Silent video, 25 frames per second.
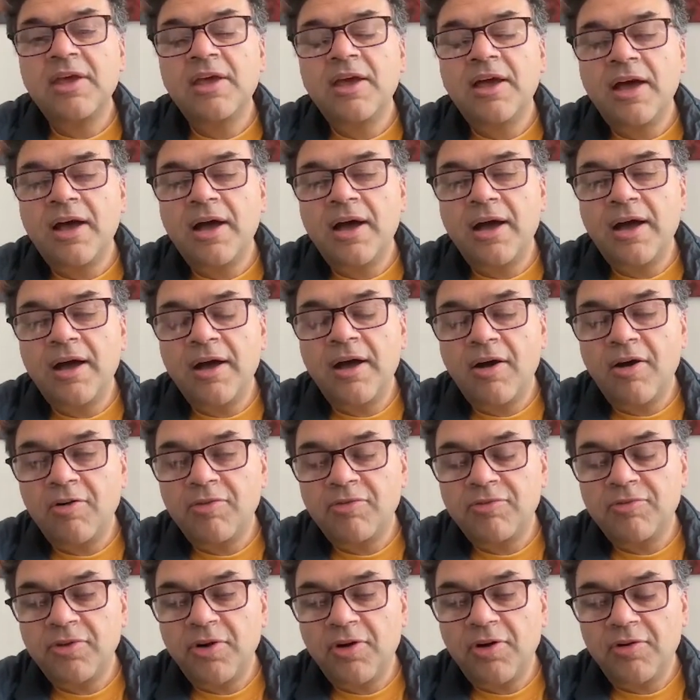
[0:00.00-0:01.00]

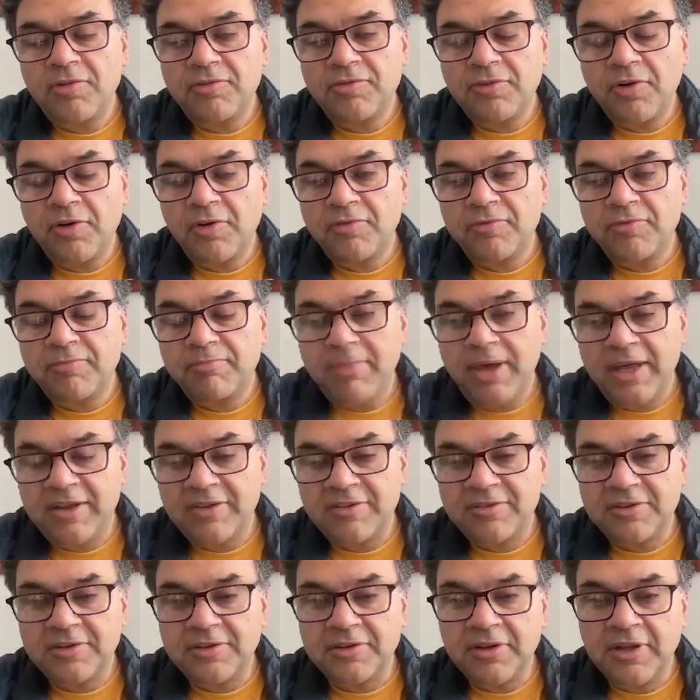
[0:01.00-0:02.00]
of
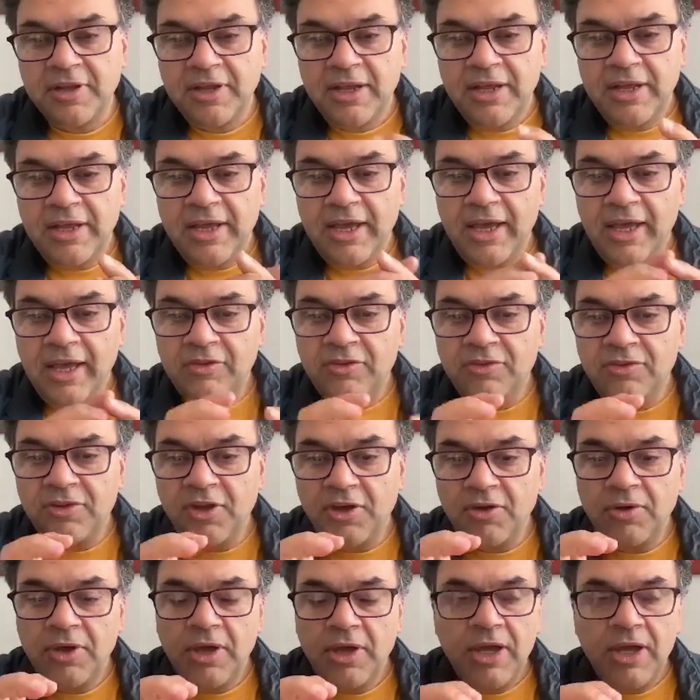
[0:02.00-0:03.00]
medicine. And so